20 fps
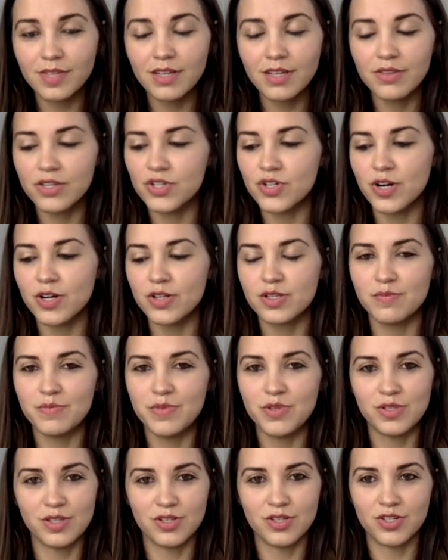the charts of
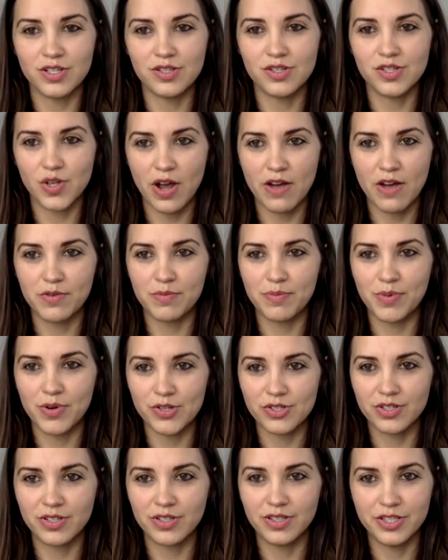musicians. So I have a
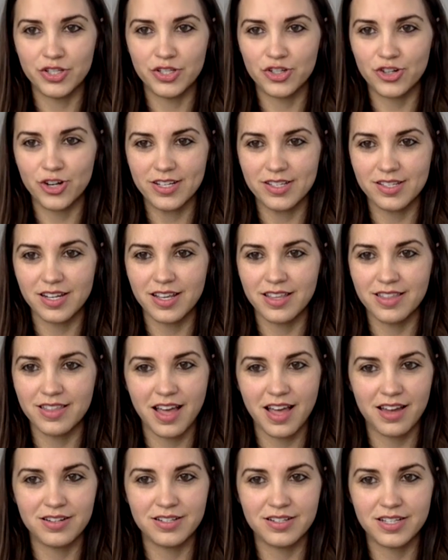personal interest in
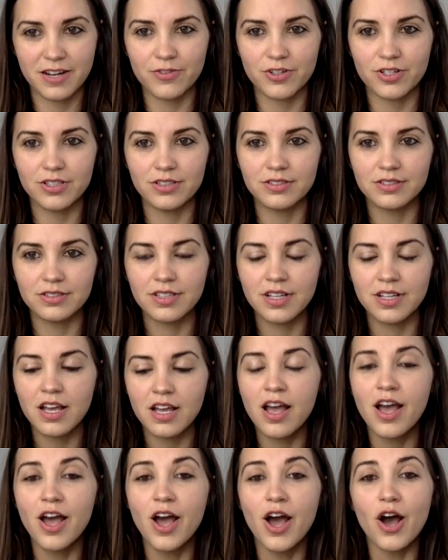that endeavor.
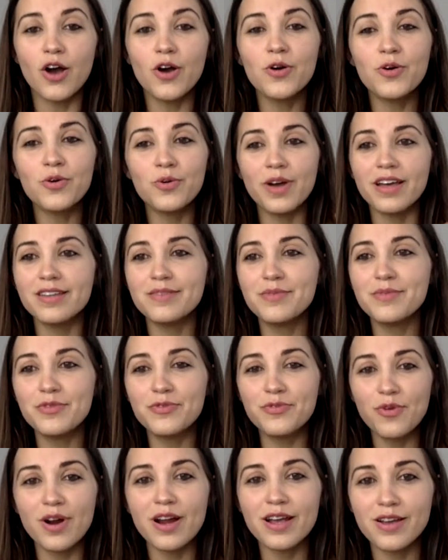Oh, and
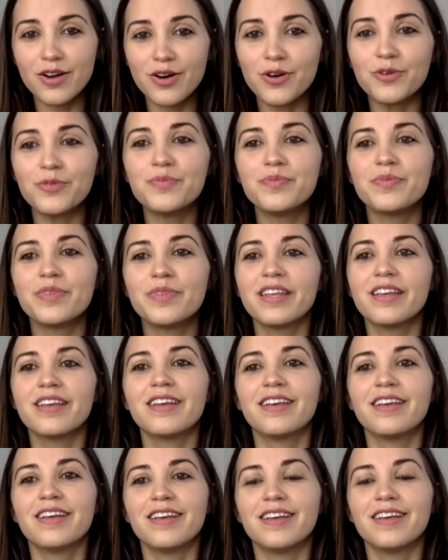before I go,
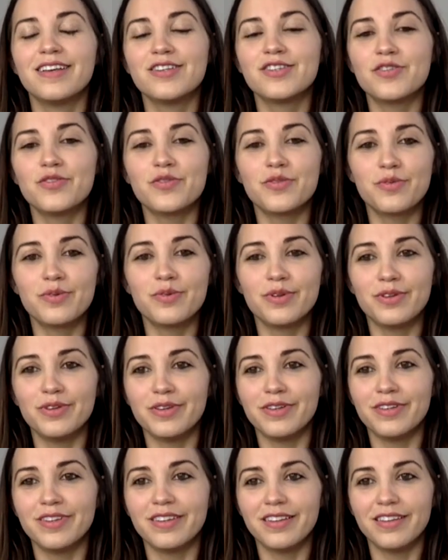so
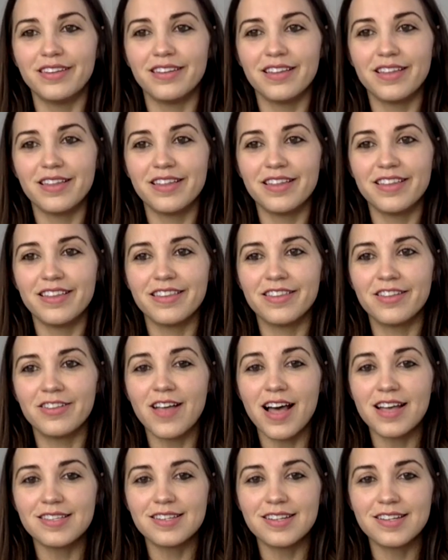the
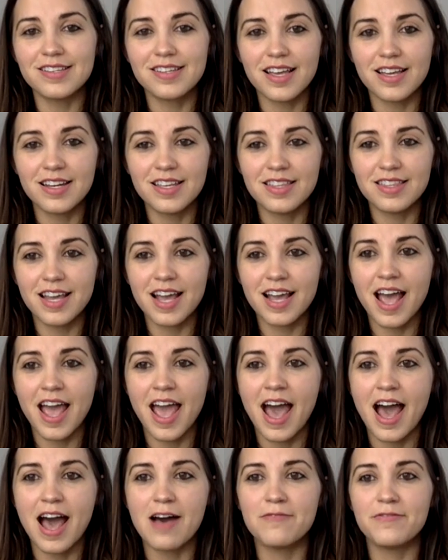last exciting thing I
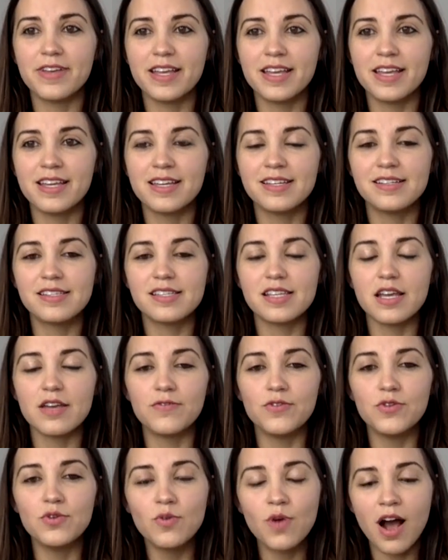have is
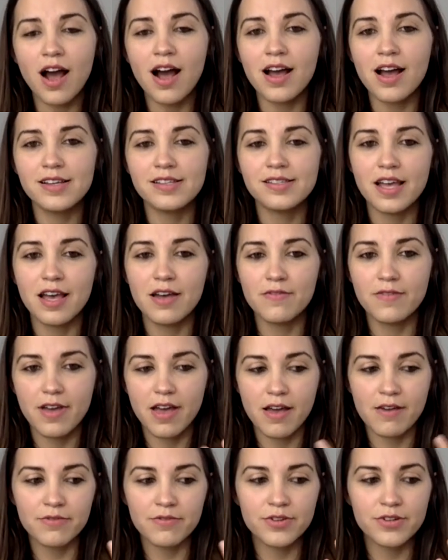if you guys have
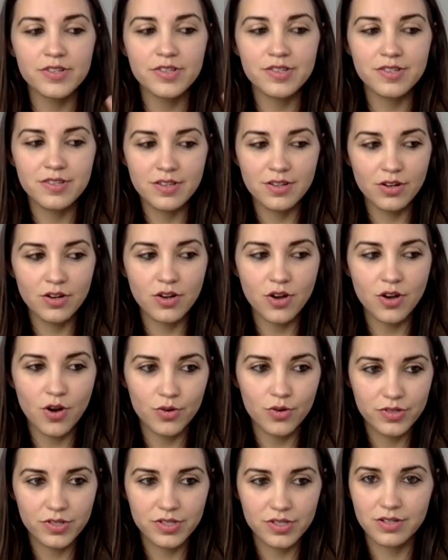ever seen a
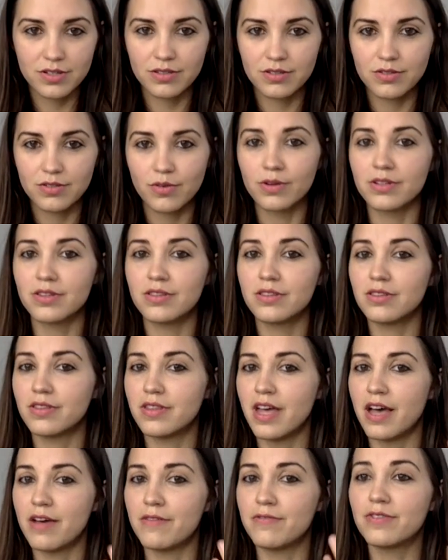ghost or
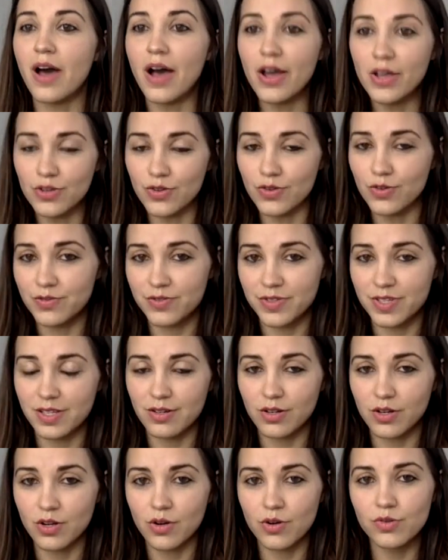have thought you have seen
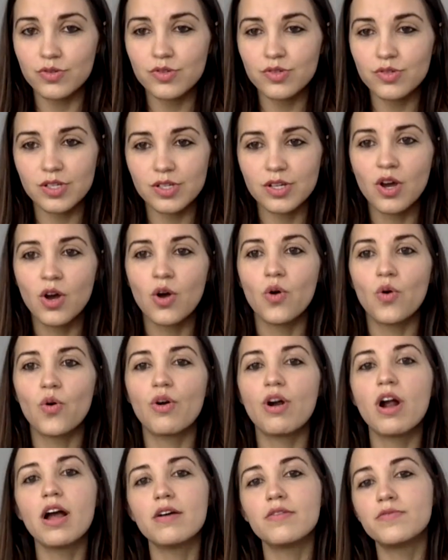a ghost
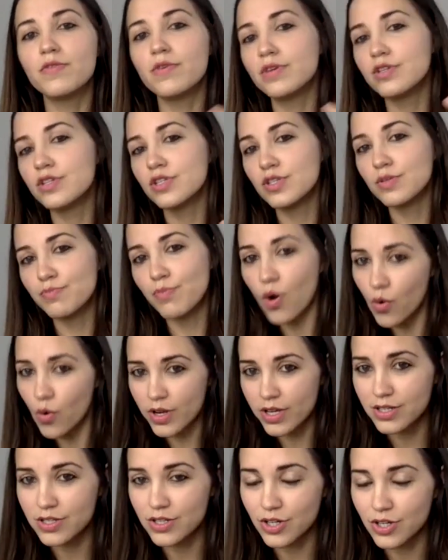or have
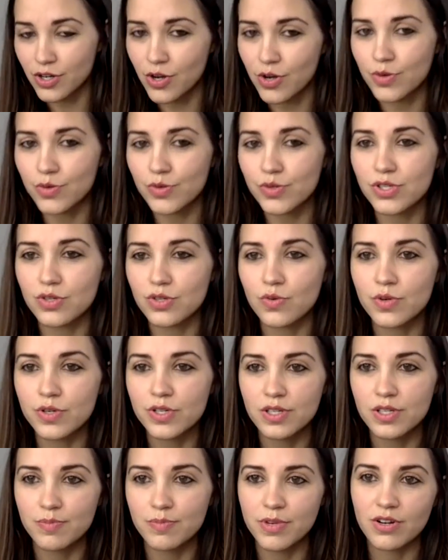spoken to ghosts or
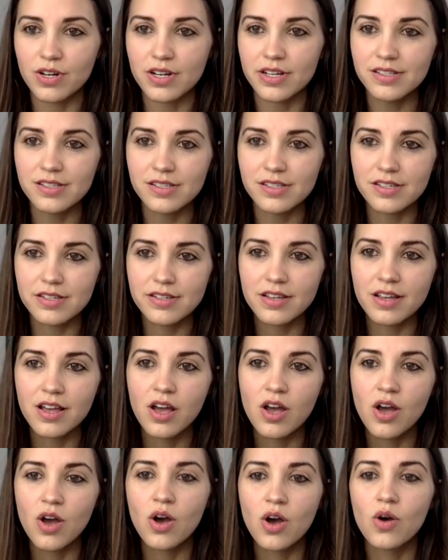spirits,
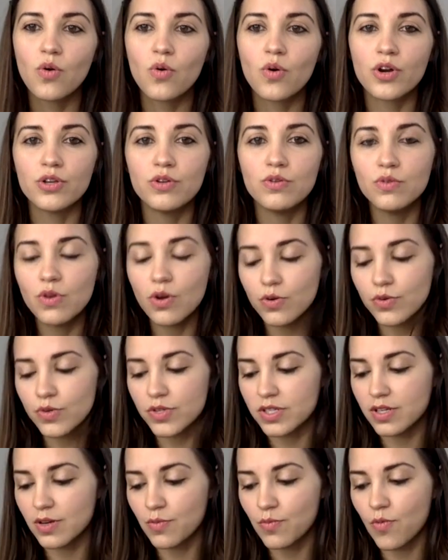or you know
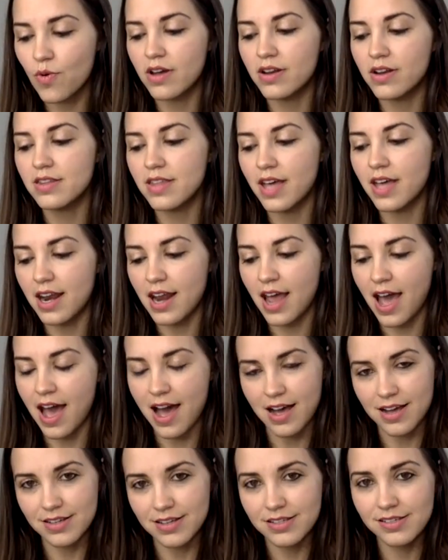someone that
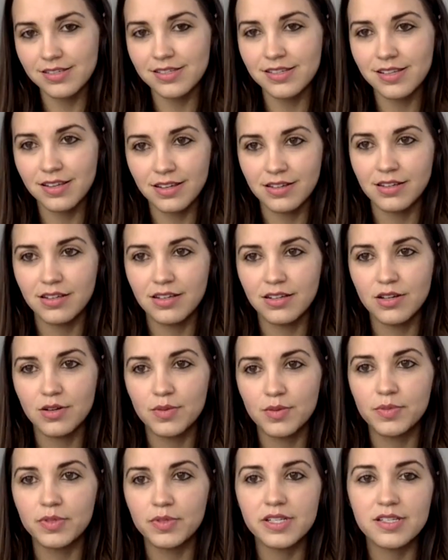has,
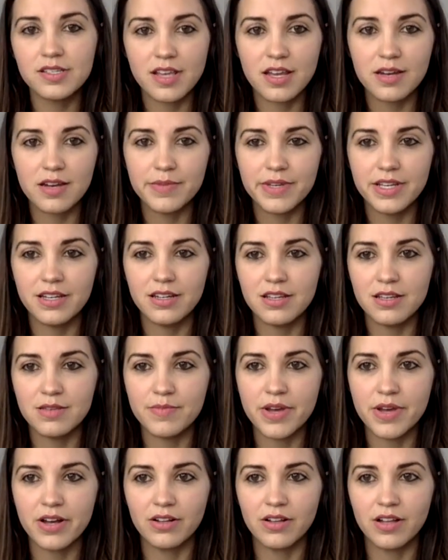please send me an
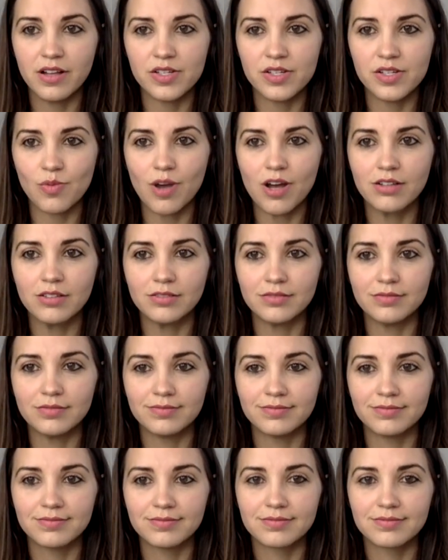email as well.
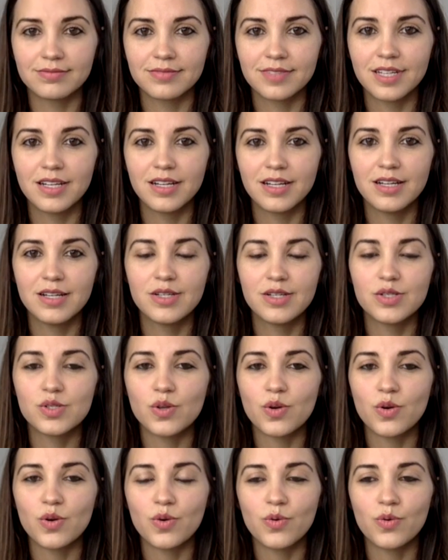
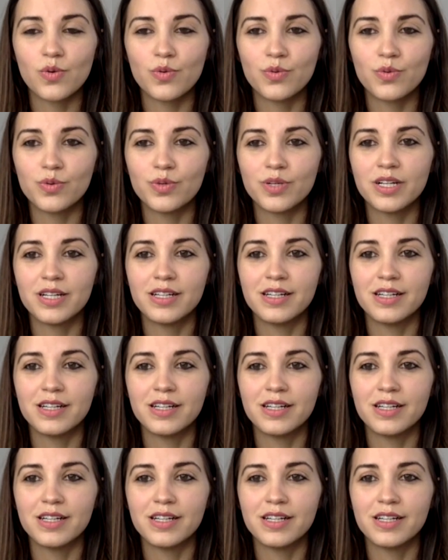So